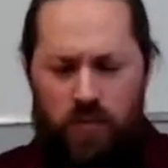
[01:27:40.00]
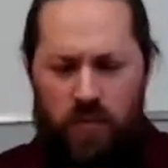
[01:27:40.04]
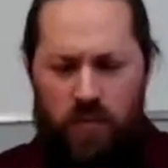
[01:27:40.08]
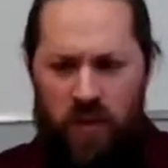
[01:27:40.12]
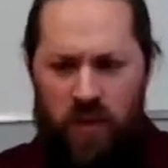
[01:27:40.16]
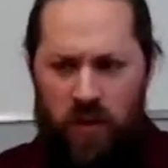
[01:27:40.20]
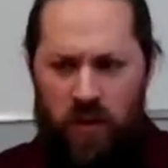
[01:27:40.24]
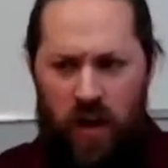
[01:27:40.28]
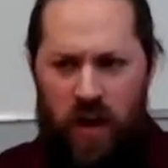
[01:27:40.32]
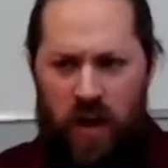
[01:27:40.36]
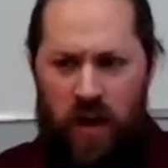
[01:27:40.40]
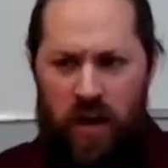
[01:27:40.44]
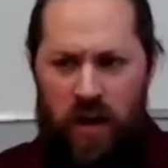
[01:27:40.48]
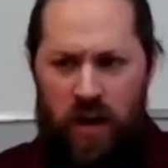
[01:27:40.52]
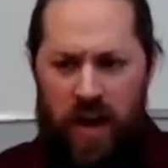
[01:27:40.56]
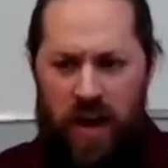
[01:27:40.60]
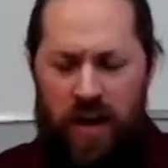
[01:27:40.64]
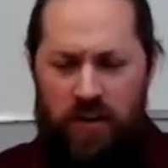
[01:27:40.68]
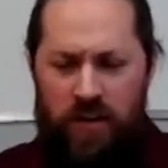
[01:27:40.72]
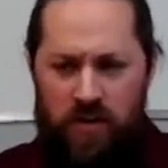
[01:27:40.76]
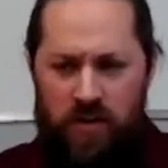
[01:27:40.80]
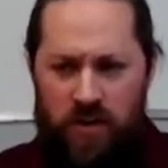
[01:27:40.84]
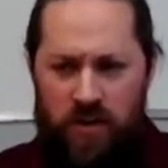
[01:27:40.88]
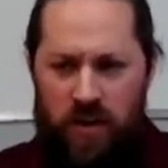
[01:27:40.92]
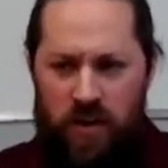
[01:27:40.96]
uh,
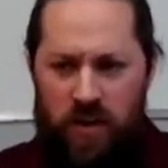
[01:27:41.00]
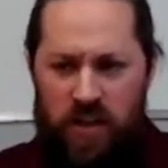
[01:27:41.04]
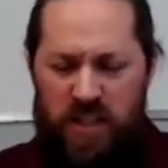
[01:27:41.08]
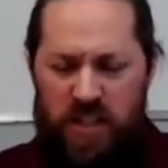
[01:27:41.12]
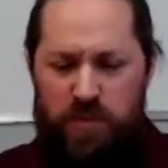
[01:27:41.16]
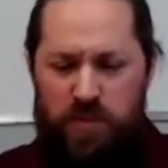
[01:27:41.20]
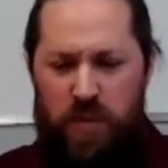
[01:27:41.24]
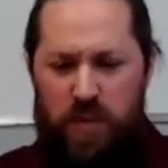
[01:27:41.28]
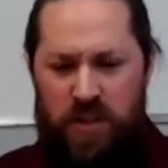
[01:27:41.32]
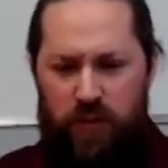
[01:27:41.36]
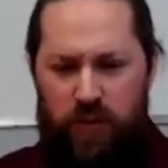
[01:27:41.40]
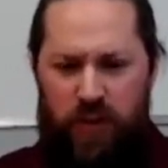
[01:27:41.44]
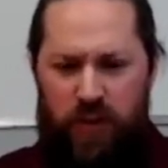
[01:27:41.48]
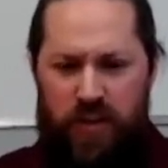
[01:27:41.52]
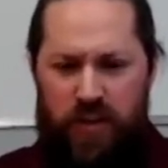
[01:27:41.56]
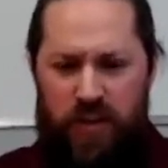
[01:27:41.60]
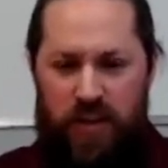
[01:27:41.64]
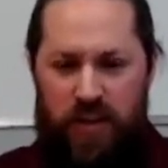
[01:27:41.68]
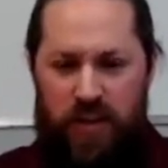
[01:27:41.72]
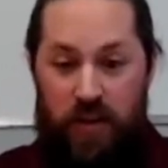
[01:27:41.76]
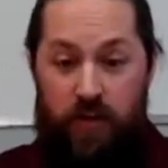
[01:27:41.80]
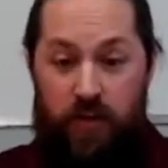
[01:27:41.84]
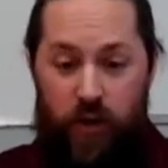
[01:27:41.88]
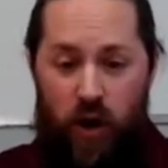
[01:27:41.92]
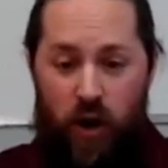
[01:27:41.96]
and specifically
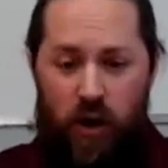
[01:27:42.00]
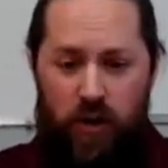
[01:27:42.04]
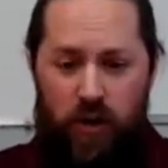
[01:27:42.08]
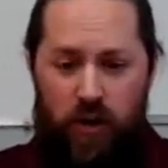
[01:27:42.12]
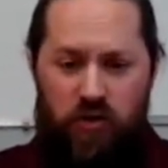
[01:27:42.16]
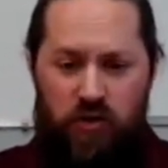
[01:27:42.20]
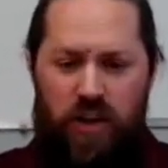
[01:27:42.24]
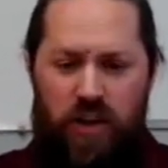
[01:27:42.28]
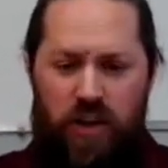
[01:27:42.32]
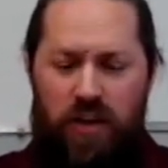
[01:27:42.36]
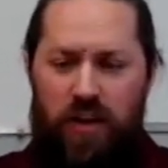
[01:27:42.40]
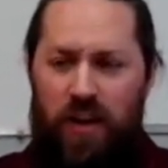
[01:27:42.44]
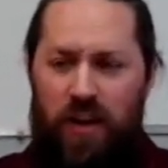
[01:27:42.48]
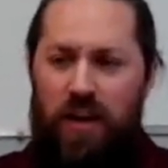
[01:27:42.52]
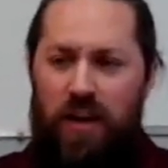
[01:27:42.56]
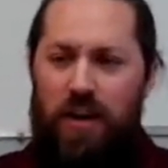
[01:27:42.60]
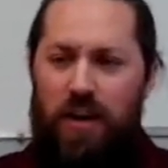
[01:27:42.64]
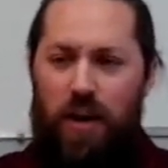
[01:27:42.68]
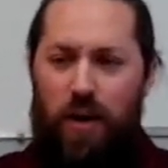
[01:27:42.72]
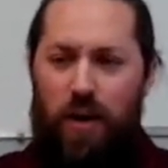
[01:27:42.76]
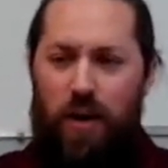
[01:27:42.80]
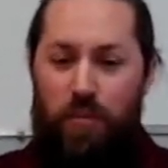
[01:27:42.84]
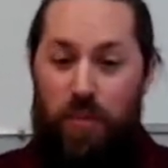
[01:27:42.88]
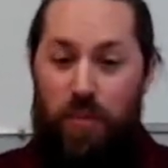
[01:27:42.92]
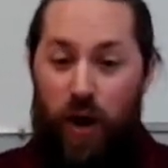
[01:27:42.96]
in theology,
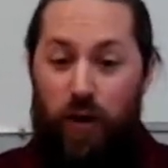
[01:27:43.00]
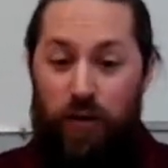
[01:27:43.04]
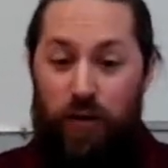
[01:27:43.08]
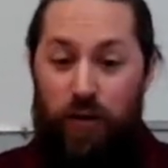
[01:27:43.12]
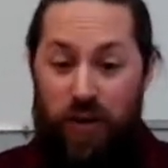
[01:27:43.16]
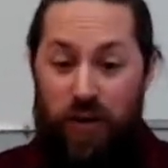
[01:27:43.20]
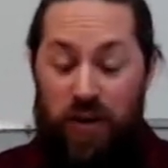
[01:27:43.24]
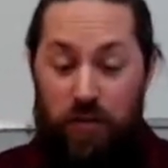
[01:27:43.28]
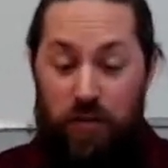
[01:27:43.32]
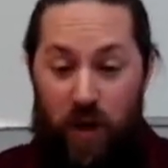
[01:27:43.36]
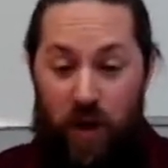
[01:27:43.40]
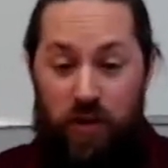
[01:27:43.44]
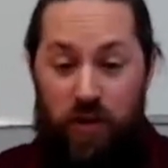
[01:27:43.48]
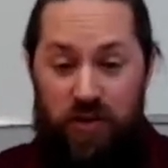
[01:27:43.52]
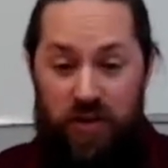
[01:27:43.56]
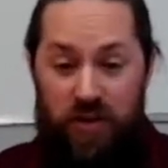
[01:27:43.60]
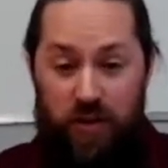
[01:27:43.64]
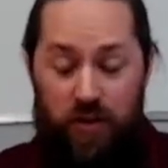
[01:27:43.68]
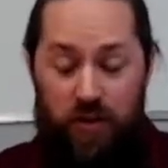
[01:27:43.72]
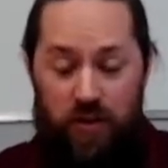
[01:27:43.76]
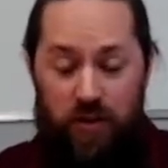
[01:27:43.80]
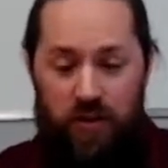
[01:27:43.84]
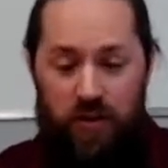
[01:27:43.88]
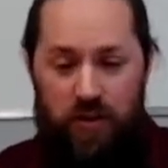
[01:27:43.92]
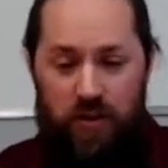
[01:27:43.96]
uh, Barthian.
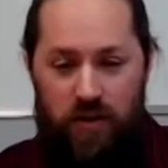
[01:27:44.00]
Bartian.